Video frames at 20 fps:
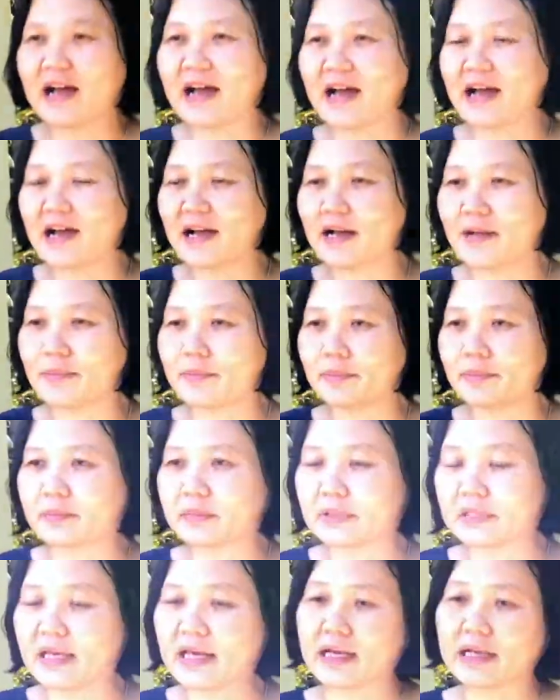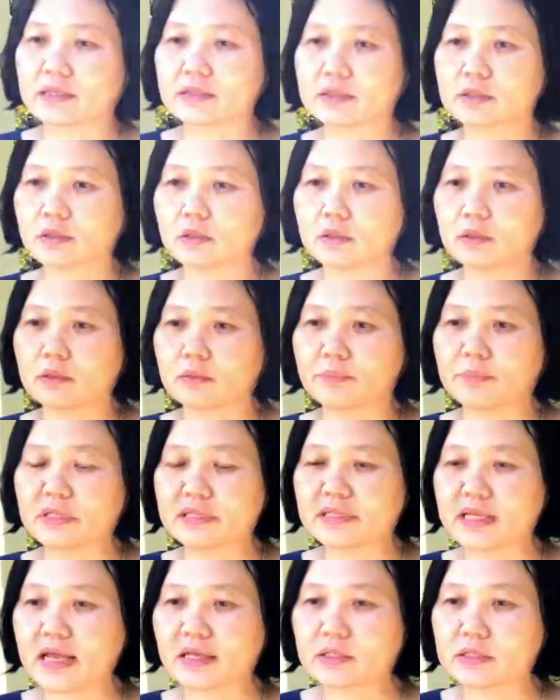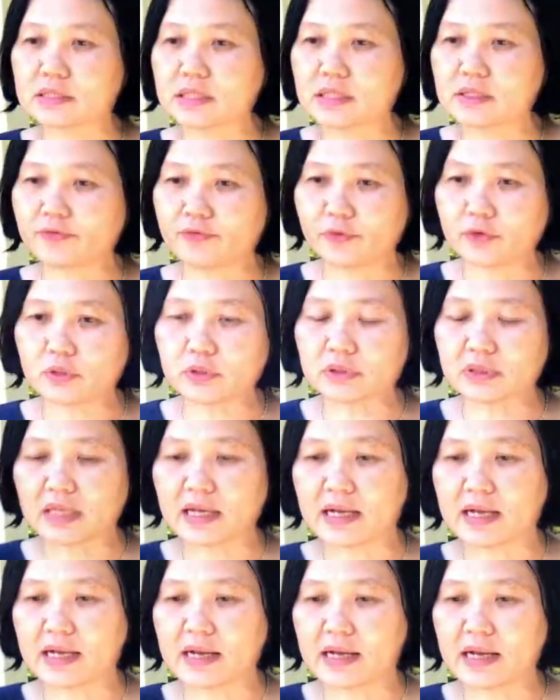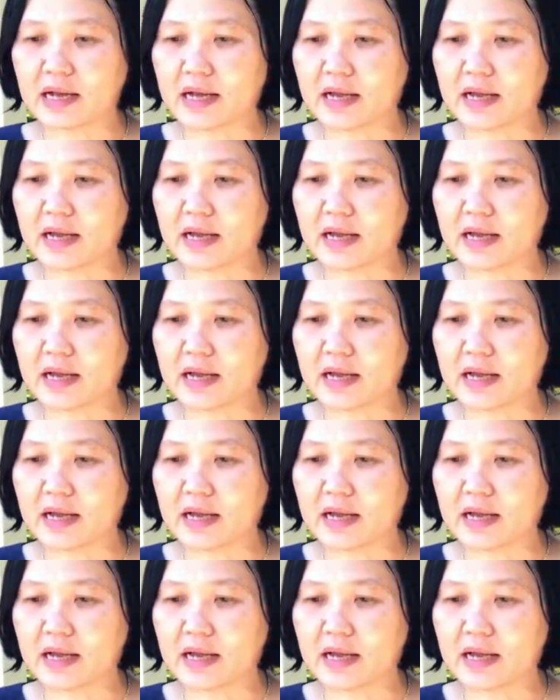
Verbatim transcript: um, yeah so besides seafood uh,